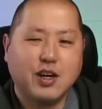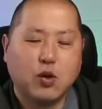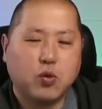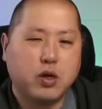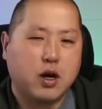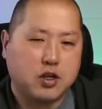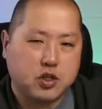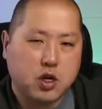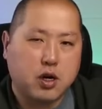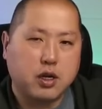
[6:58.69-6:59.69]
We are
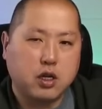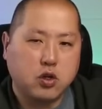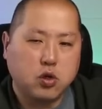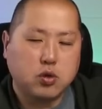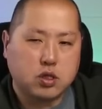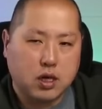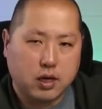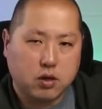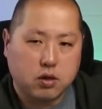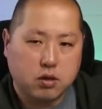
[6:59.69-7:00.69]
starting the new
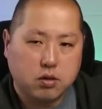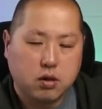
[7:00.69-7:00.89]
cycle.